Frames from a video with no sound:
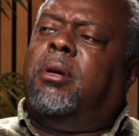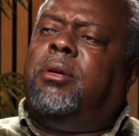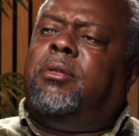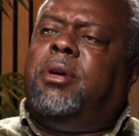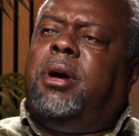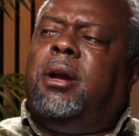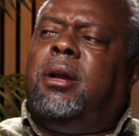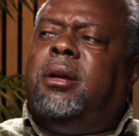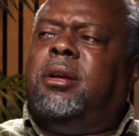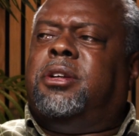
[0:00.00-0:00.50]

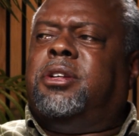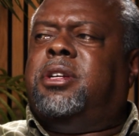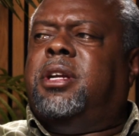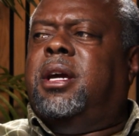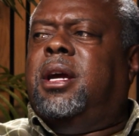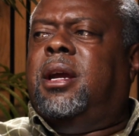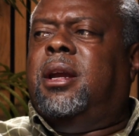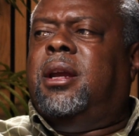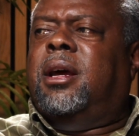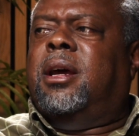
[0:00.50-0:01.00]
try to
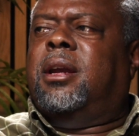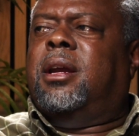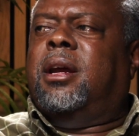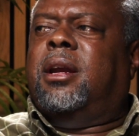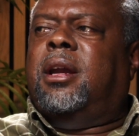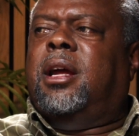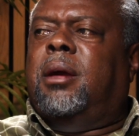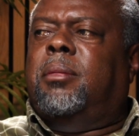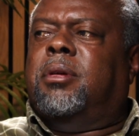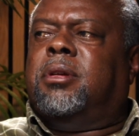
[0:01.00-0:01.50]
understand that
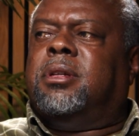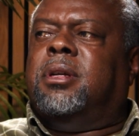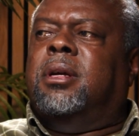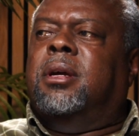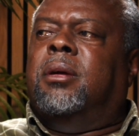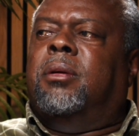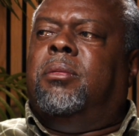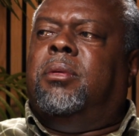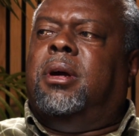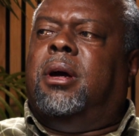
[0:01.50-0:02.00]
dynamic.
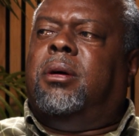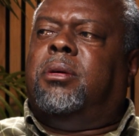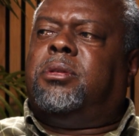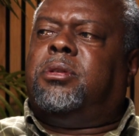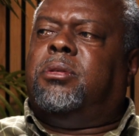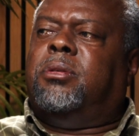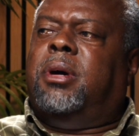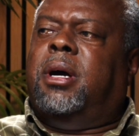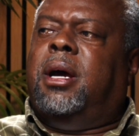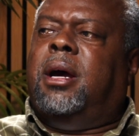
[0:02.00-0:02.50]
We
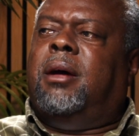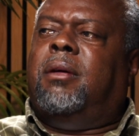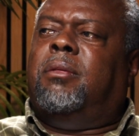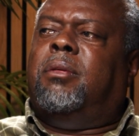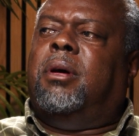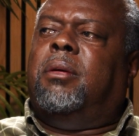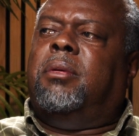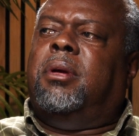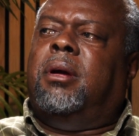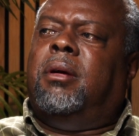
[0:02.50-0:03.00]
also have
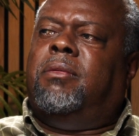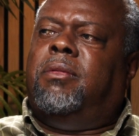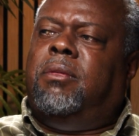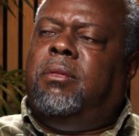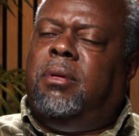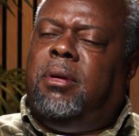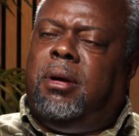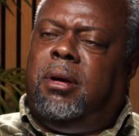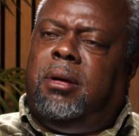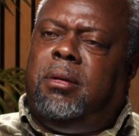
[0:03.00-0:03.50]
what we have
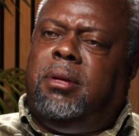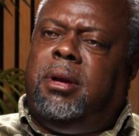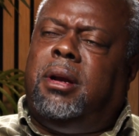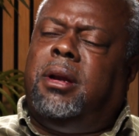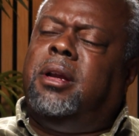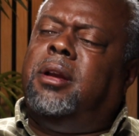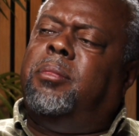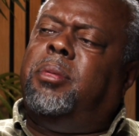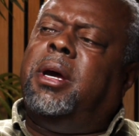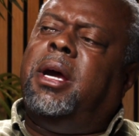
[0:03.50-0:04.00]
done
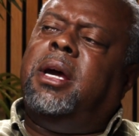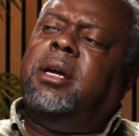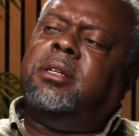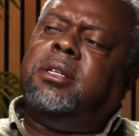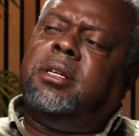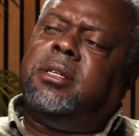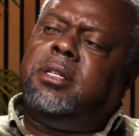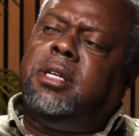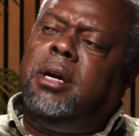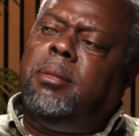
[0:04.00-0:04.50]
in the past
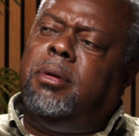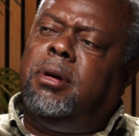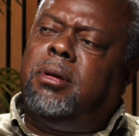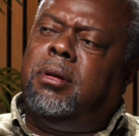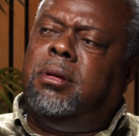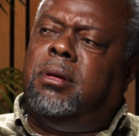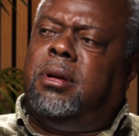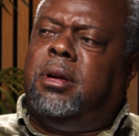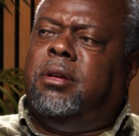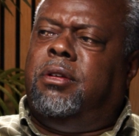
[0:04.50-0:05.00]
is
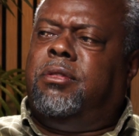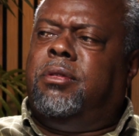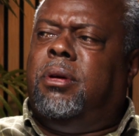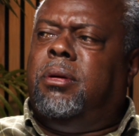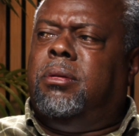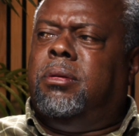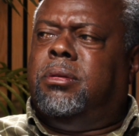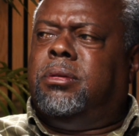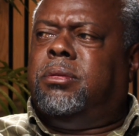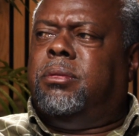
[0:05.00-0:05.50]
chemical
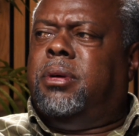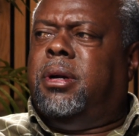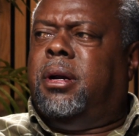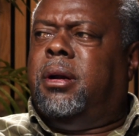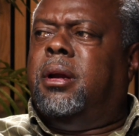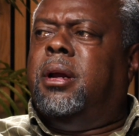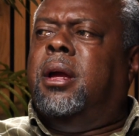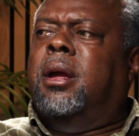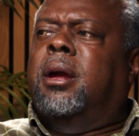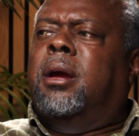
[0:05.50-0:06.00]
controls, where
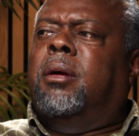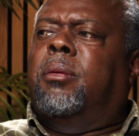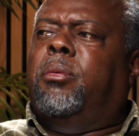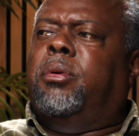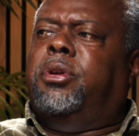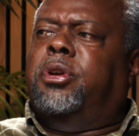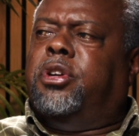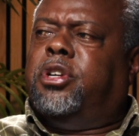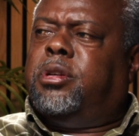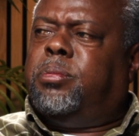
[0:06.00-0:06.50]
we
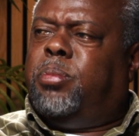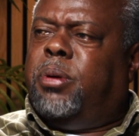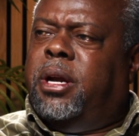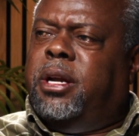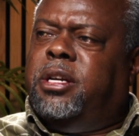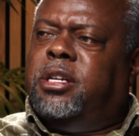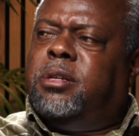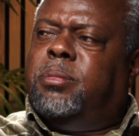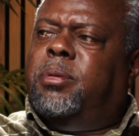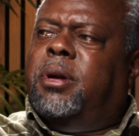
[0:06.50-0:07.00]
just
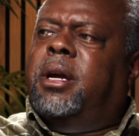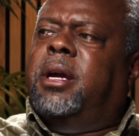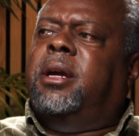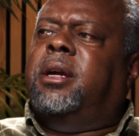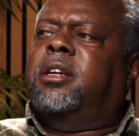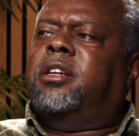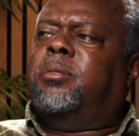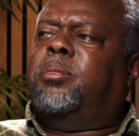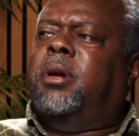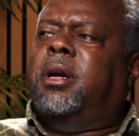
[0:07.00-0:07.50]
spray
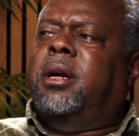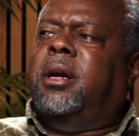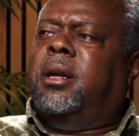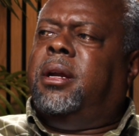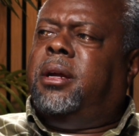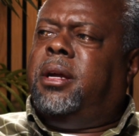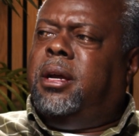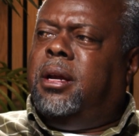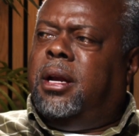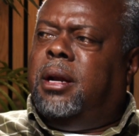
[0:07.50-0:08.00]
and
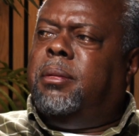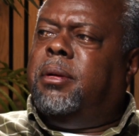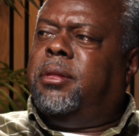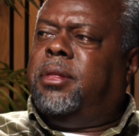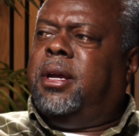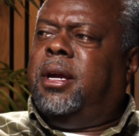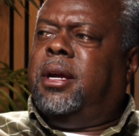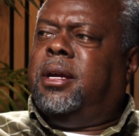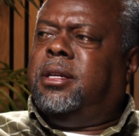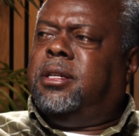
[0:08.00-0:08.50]
kill
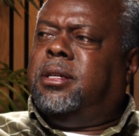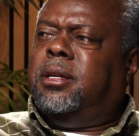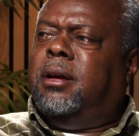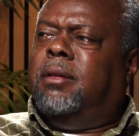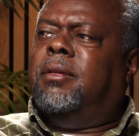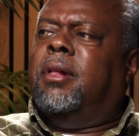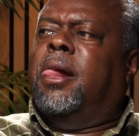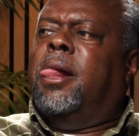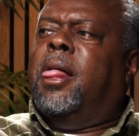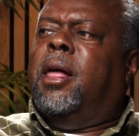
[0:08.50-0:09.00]
everything. So
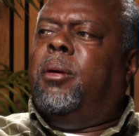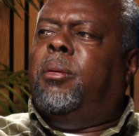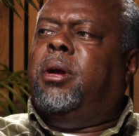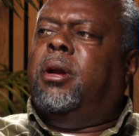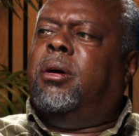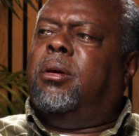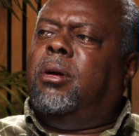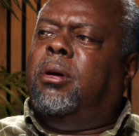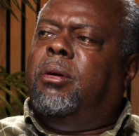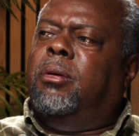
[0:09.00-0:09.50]
we
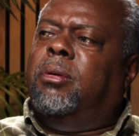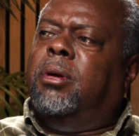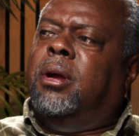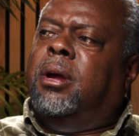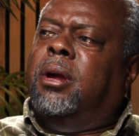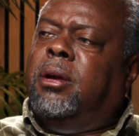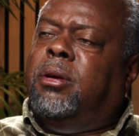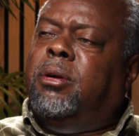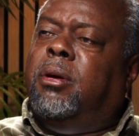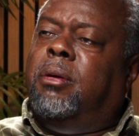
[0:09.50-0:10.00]
don't know.
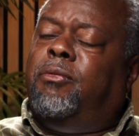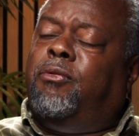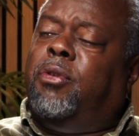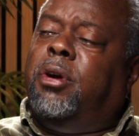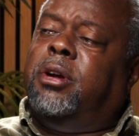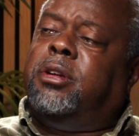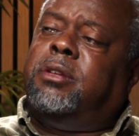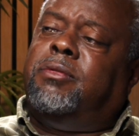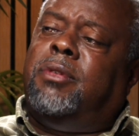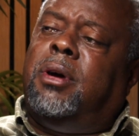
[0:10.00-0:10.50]

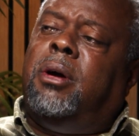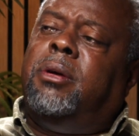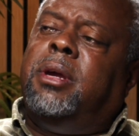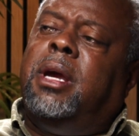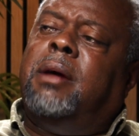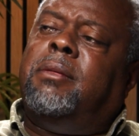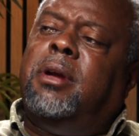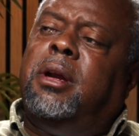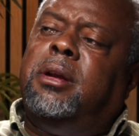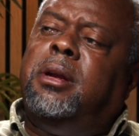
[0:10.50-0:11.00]
First of all, you
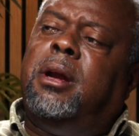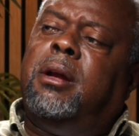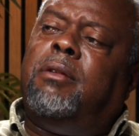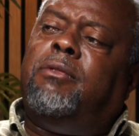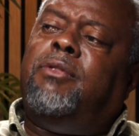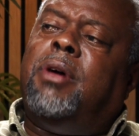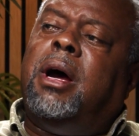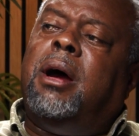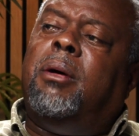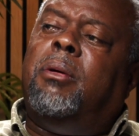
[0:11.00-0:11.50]
have to
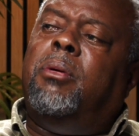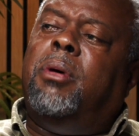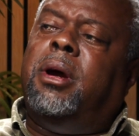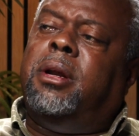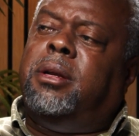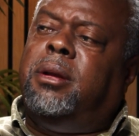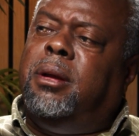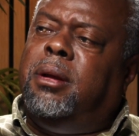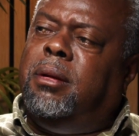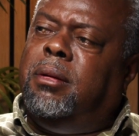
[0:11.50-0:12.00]
identify what
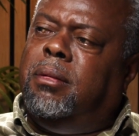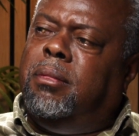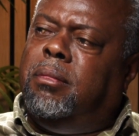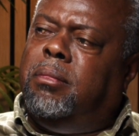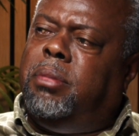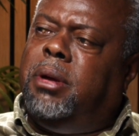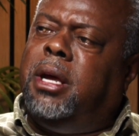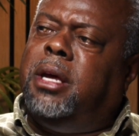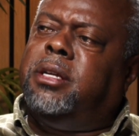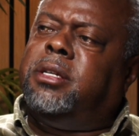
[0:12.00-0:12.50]

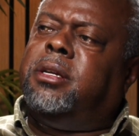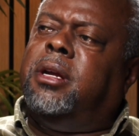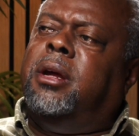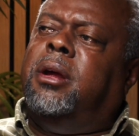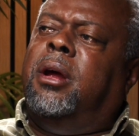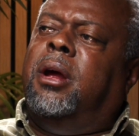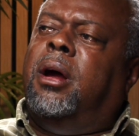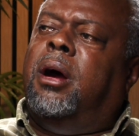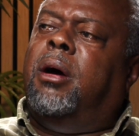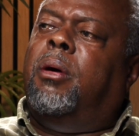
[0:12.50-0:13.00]
pests
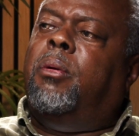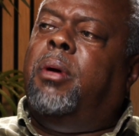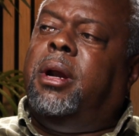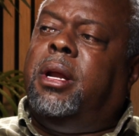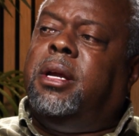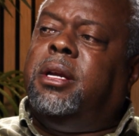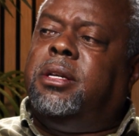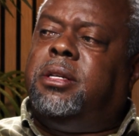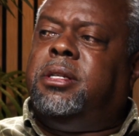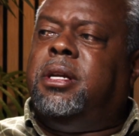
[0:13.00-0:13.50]
or what
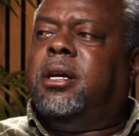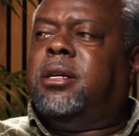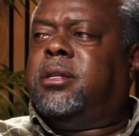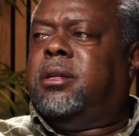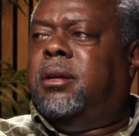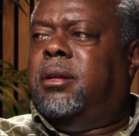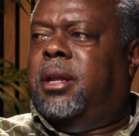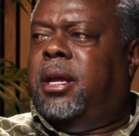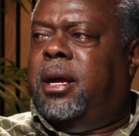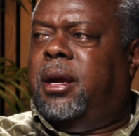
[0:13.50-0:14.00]
insects
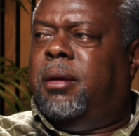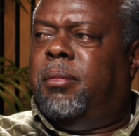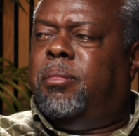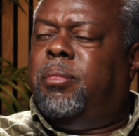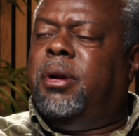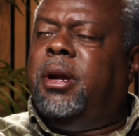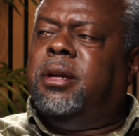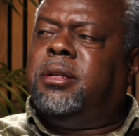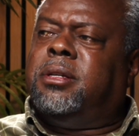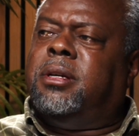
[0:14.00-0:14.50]
are there
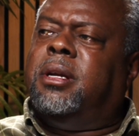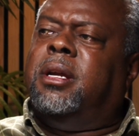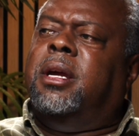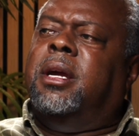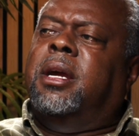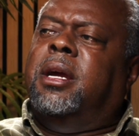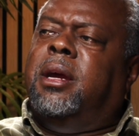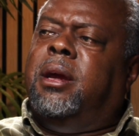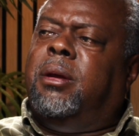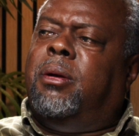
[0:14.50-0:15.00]
present
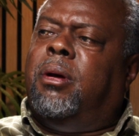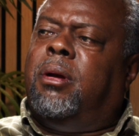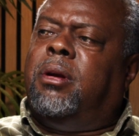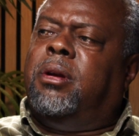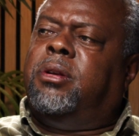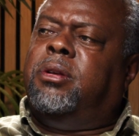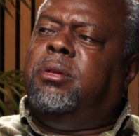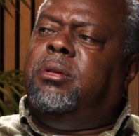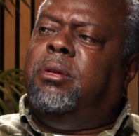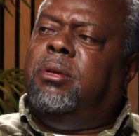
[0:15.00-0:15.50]
in order
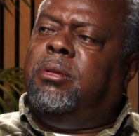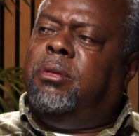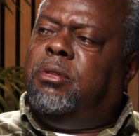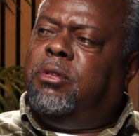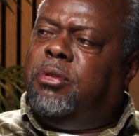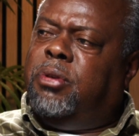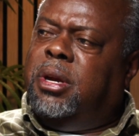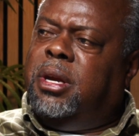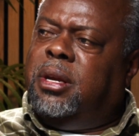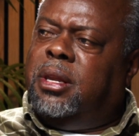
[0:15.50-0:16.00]
to
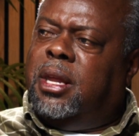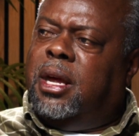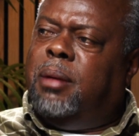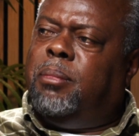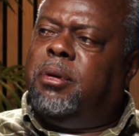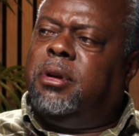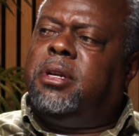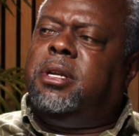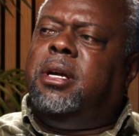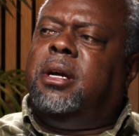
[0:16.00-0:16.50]
treat that
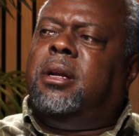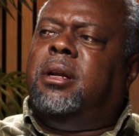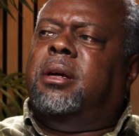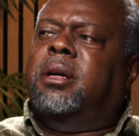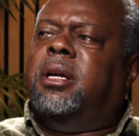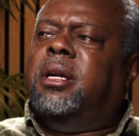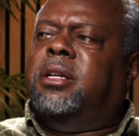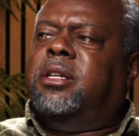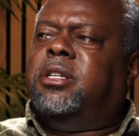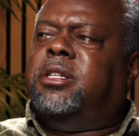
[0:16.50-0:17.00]
particular
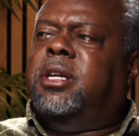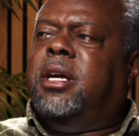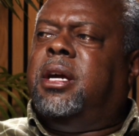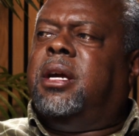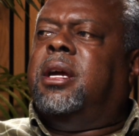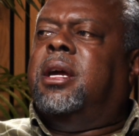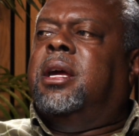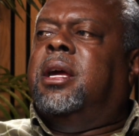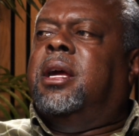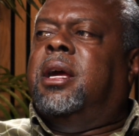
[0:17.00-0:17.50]
insect
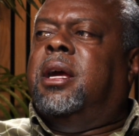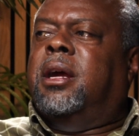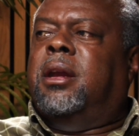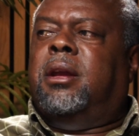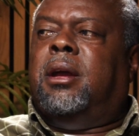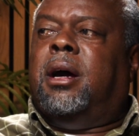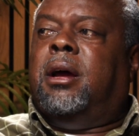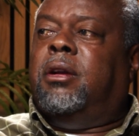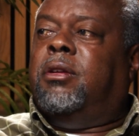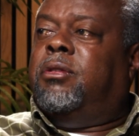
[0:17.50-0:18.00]
and
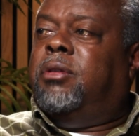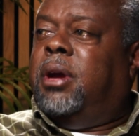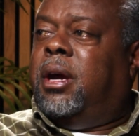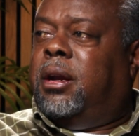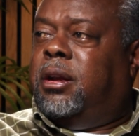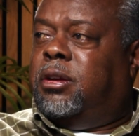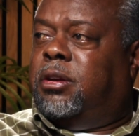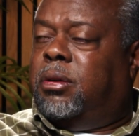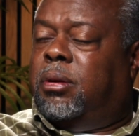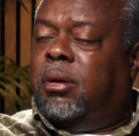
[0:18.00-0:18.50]
not try
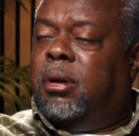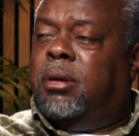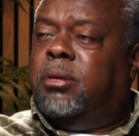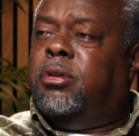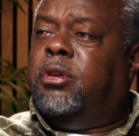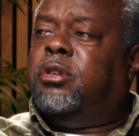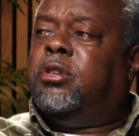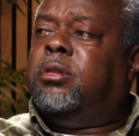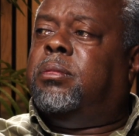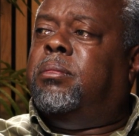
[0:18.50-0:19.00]
to
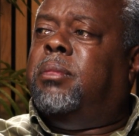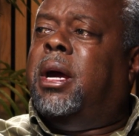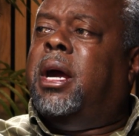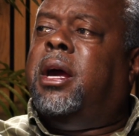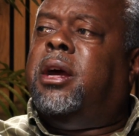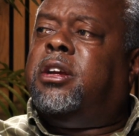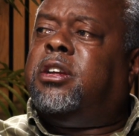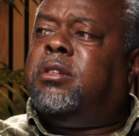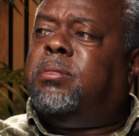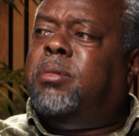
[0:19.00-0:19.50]
just
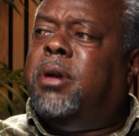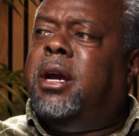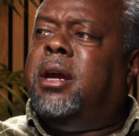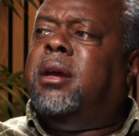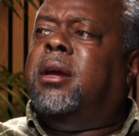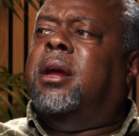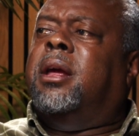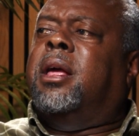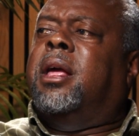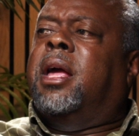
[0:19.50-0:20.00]
mass spray
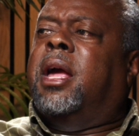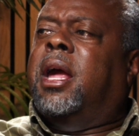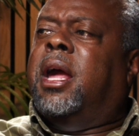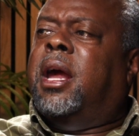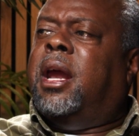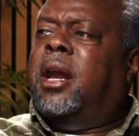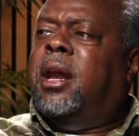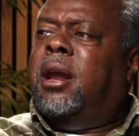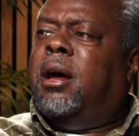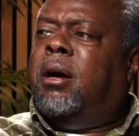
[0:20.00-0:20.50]

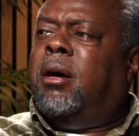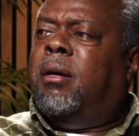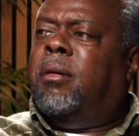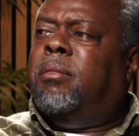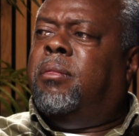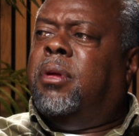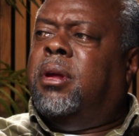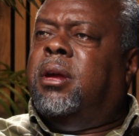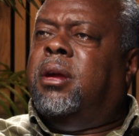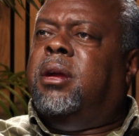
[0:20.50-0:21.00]
and
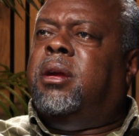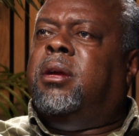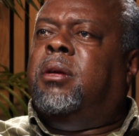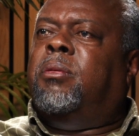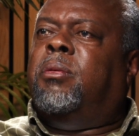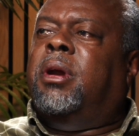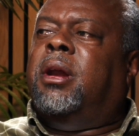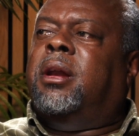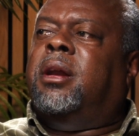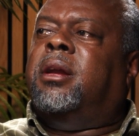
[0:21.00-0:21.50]
you
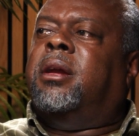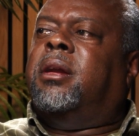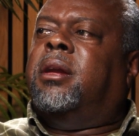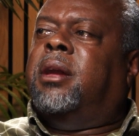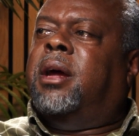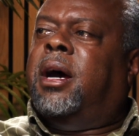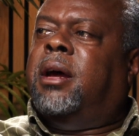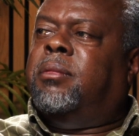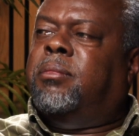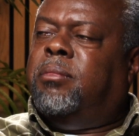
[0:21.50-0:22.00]
really
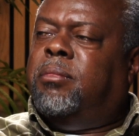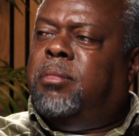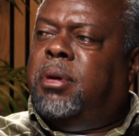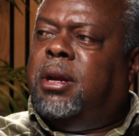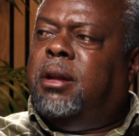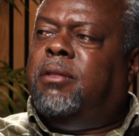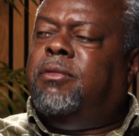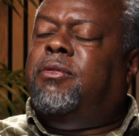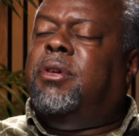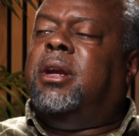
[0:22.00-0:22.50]
not
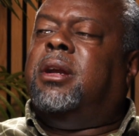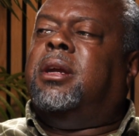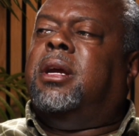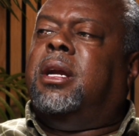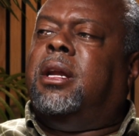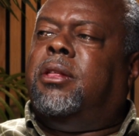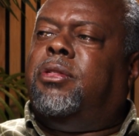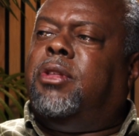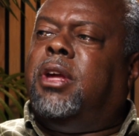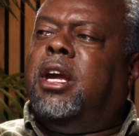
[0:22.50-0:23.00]
benefit
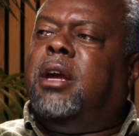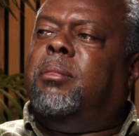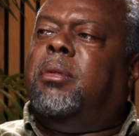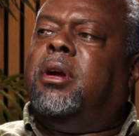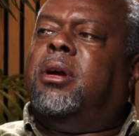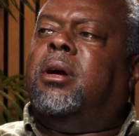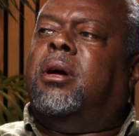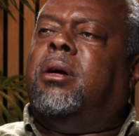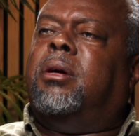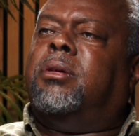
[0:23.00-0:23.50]
anything
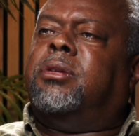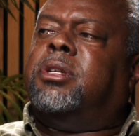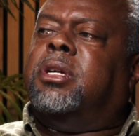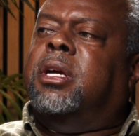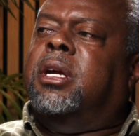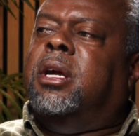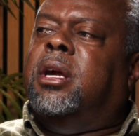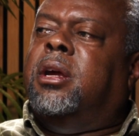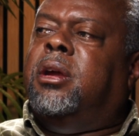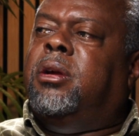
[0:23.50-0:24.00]
because
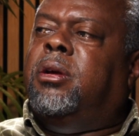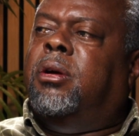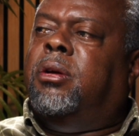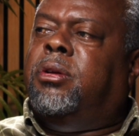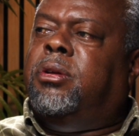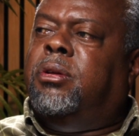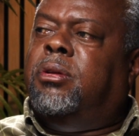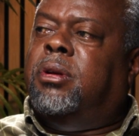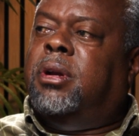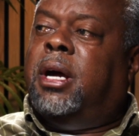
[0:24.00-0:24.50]
you
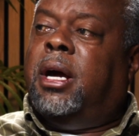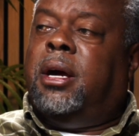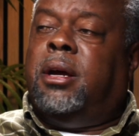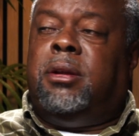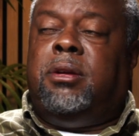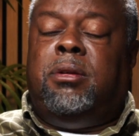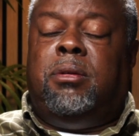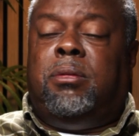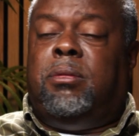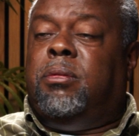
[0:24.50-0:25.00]

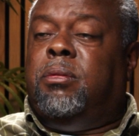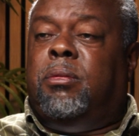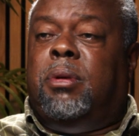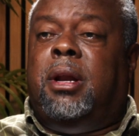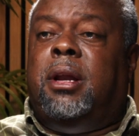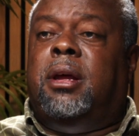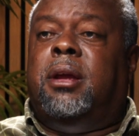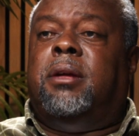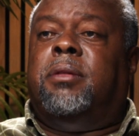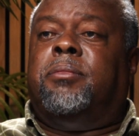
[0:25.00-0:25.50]

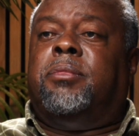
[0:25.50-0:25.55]
really